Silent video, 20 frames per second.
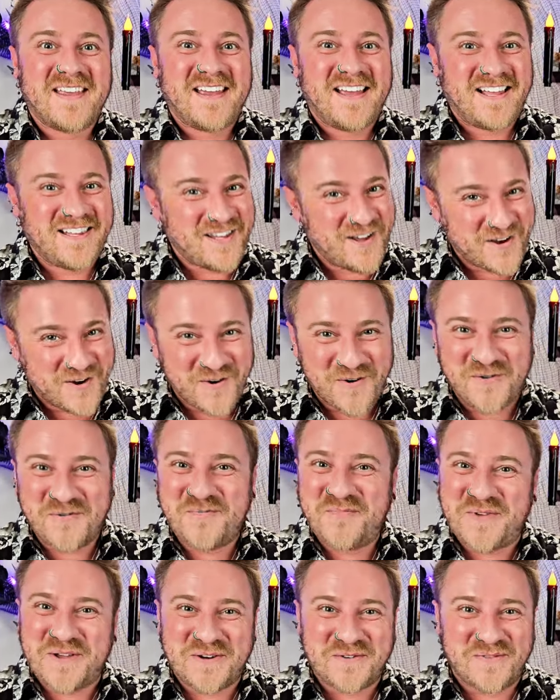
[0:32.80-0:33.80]
Hello,
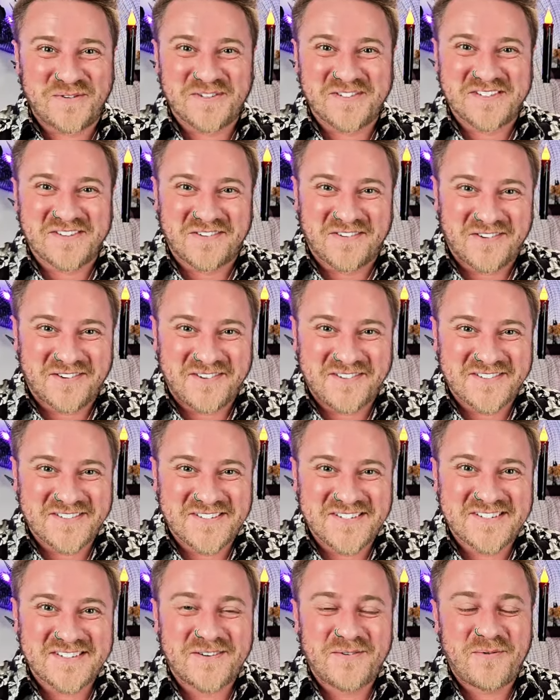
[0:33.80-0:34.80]
beautiful
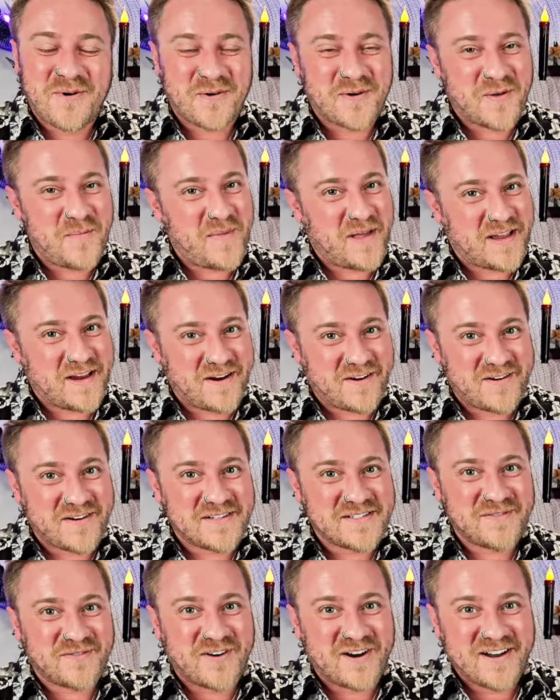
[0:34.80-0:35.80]
souls. Welcome, my
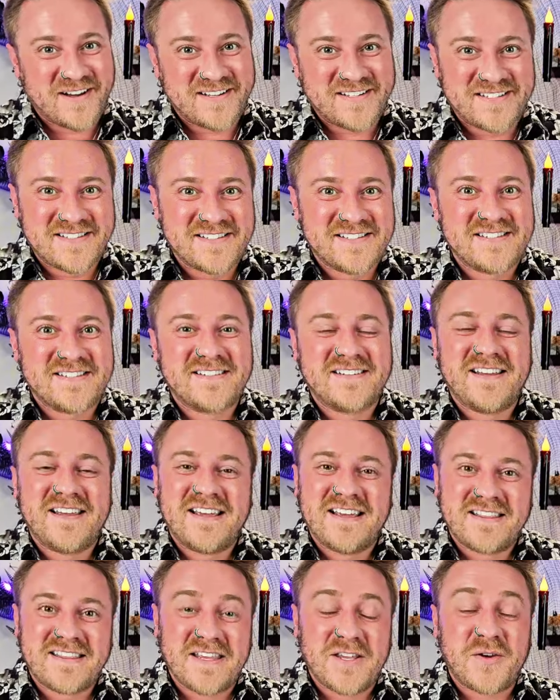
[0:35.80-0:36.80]
Aries friends.
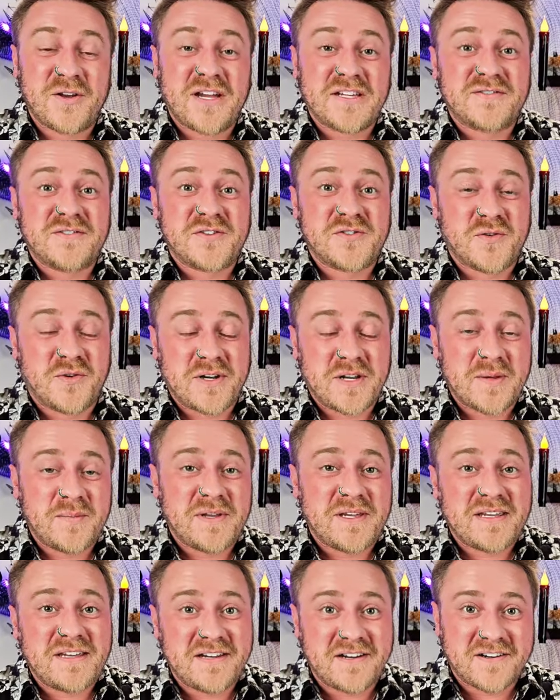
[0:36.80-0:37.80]
Thank you guys for joining me
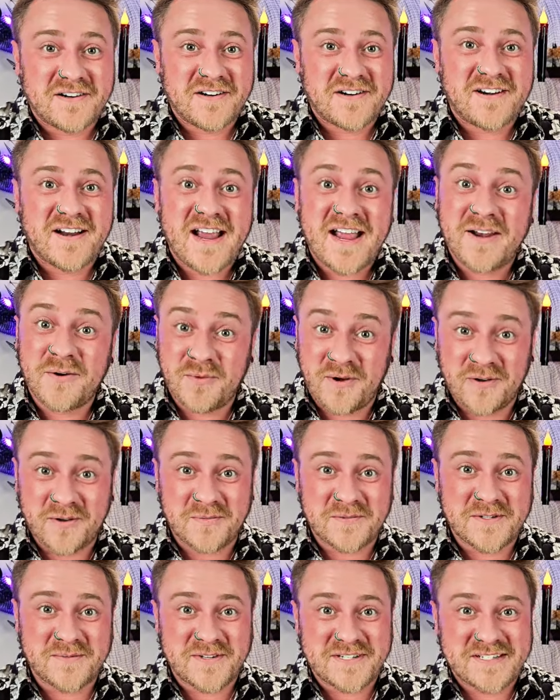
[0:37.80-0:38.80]
here, and welcome
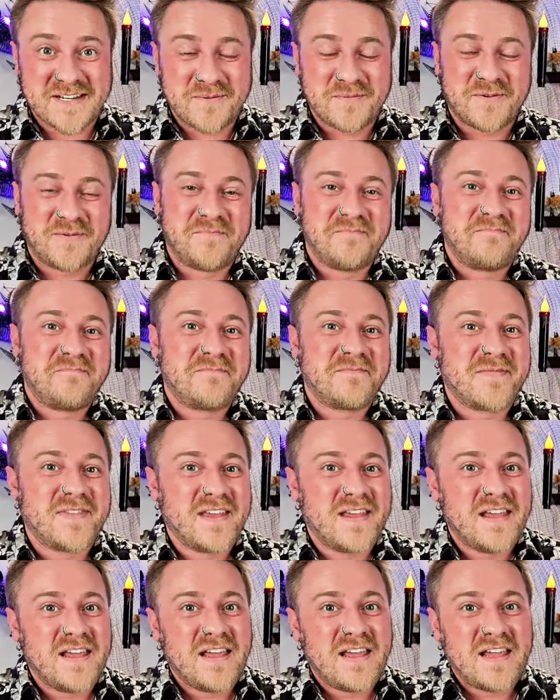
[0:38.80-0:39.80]
to my table.
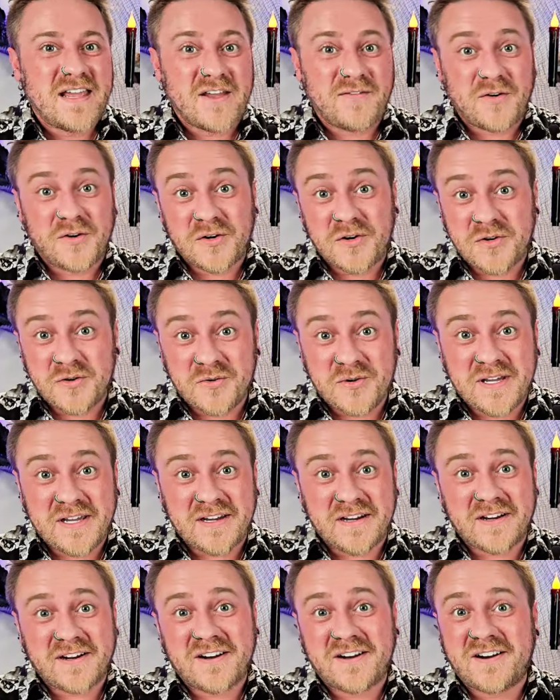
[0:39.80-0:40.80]
If you're new
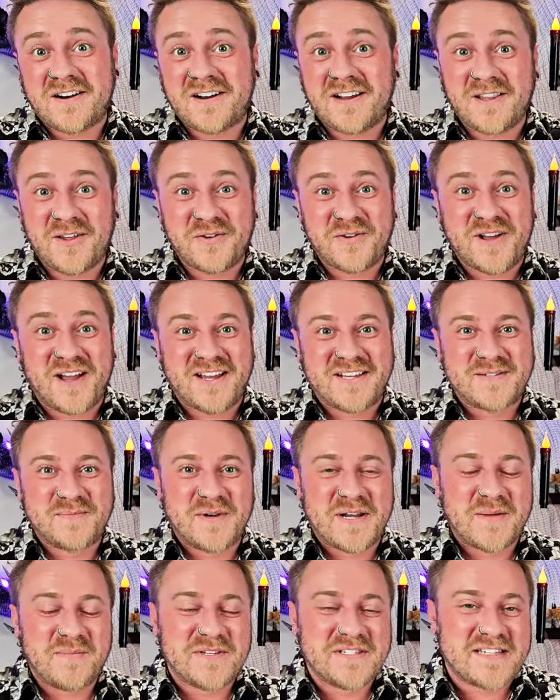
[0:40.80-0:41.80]
here, hello, you guys. My
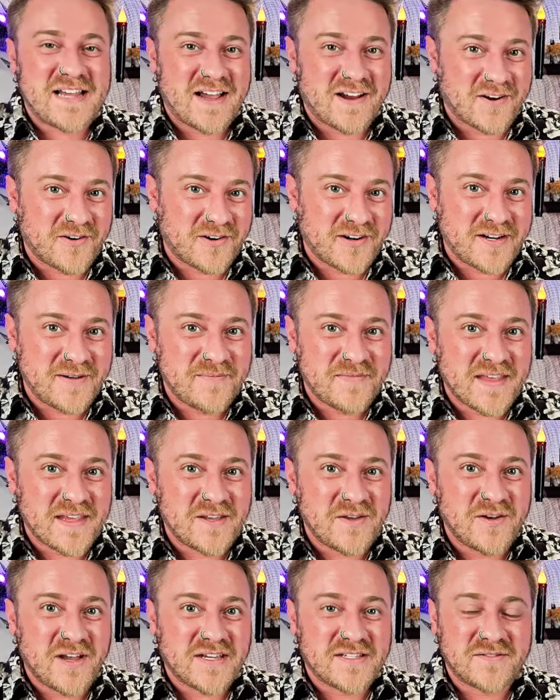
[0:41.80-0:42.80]
name is Zachary. Thank
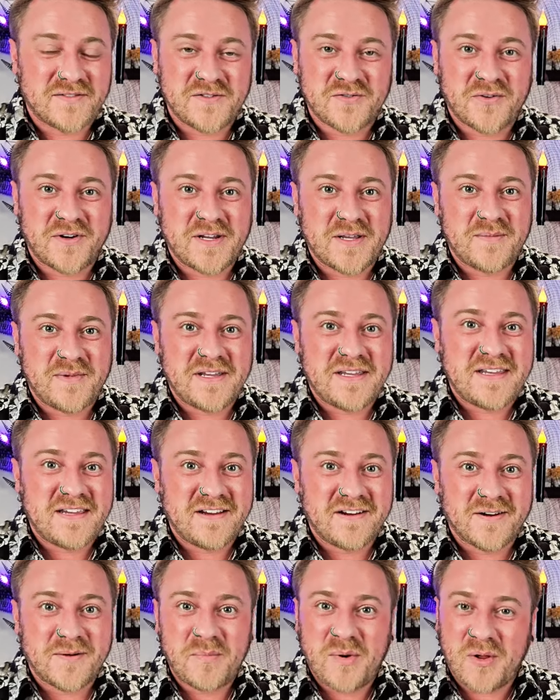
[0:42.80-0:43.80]
you guys for joining me
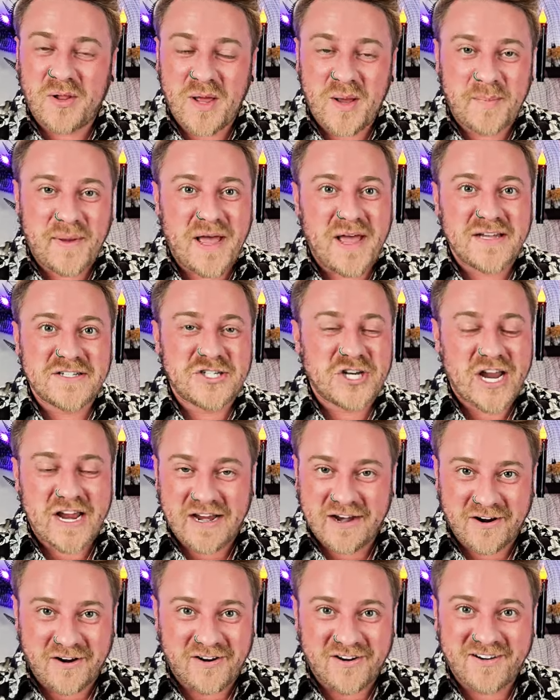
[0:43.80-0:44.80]
here. Pull up a
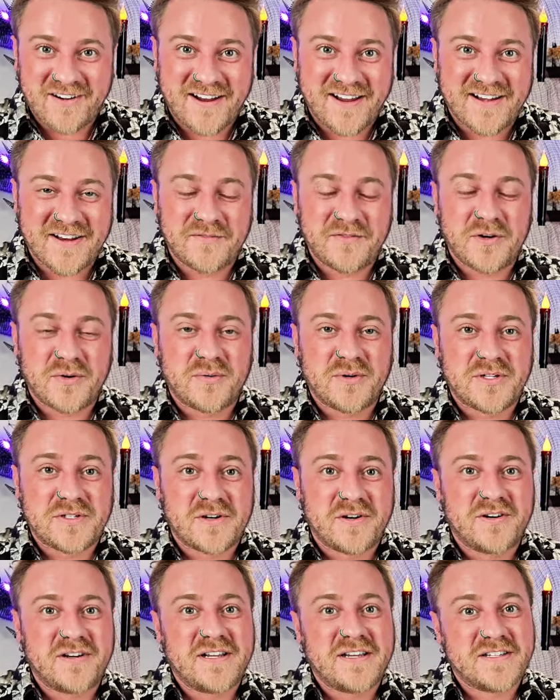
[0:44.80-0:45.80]
chair, and if you're
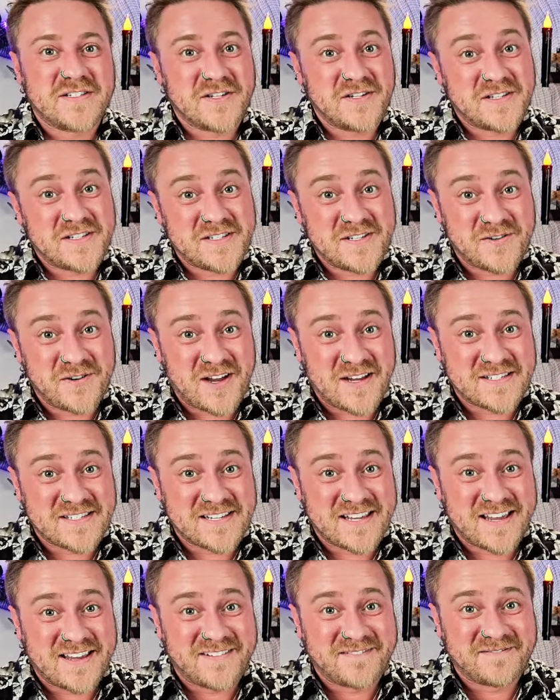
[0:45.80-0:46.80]
returning, it's good to see you guys
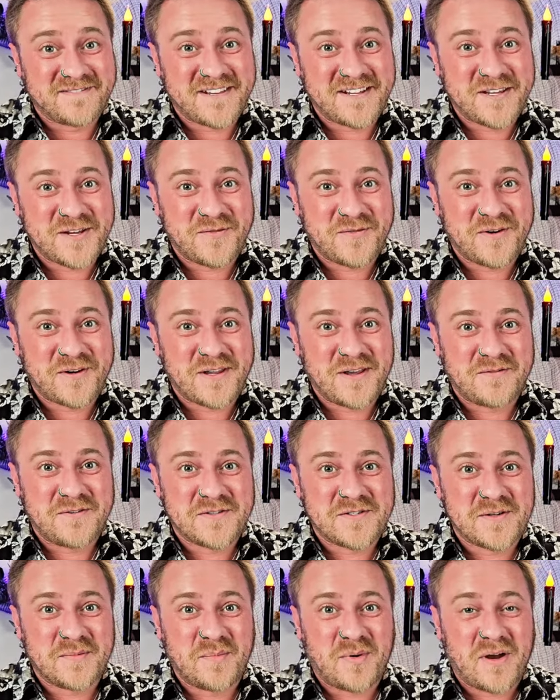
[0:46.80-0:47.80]
again. Thank you for your love and
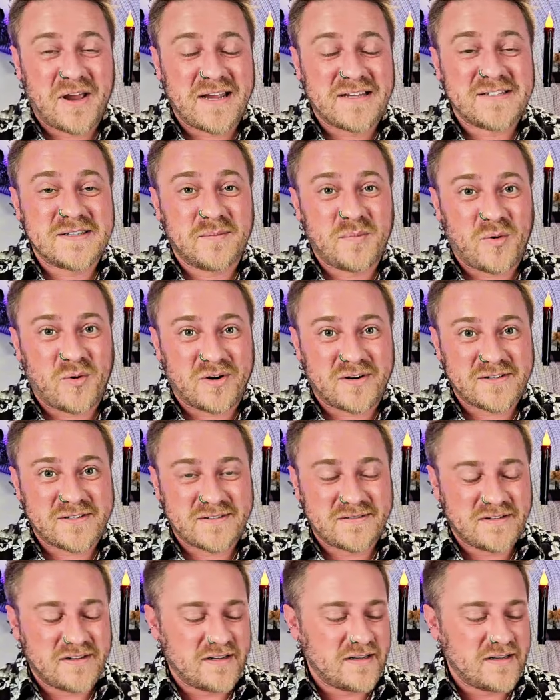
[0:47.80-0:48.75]
support.